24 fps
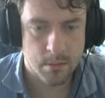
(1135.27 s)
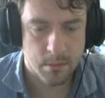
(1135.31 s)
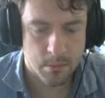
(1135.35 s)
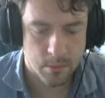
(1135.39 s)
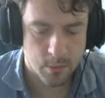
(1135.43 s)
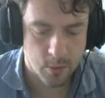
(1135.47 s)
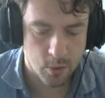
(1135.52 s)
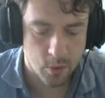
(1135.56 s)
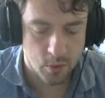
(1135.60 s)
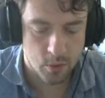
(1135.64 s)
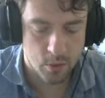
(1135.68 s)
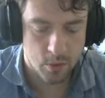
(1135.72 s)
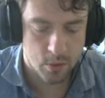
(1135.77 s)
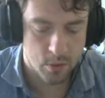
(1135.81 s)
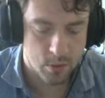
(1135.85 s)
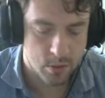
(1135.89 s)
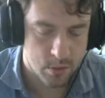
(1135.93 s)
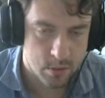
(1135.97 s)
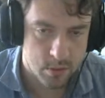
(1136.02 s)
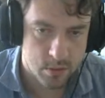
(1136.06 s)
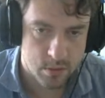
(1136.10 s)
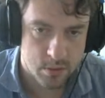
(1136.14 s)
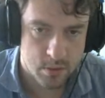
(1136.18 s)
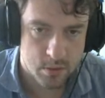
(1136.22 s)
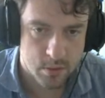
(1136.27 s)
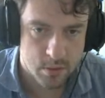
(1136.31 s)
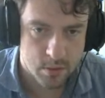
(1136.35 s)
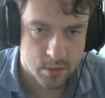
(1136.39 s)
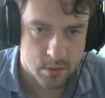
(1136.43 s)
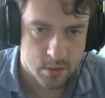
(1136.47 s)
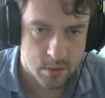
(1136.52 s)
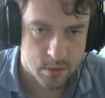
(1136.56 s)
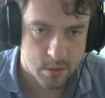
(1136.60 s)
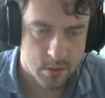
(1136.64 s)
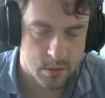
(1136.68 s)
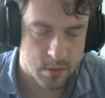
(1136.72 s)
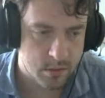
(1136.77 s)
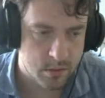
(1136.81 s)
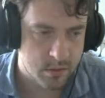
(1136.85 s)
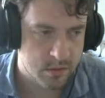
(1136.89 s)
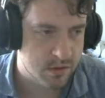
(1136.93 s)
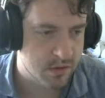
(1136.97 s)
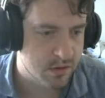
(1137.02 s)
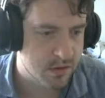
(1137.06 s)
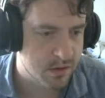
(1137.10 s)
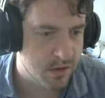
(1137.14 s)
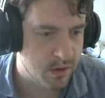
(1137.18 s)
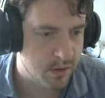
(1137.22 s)
More.
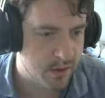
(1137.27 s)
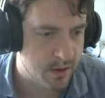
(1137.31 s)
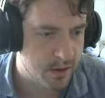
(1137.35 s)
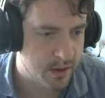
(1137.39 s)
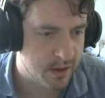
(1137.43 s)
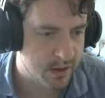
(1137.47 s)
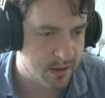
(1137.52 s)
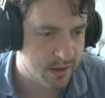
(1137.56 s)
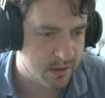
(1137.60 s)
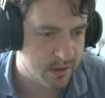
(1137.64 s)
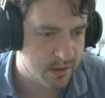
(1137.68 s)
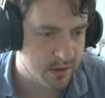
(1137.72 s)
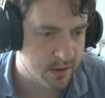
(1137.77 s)
Just so at least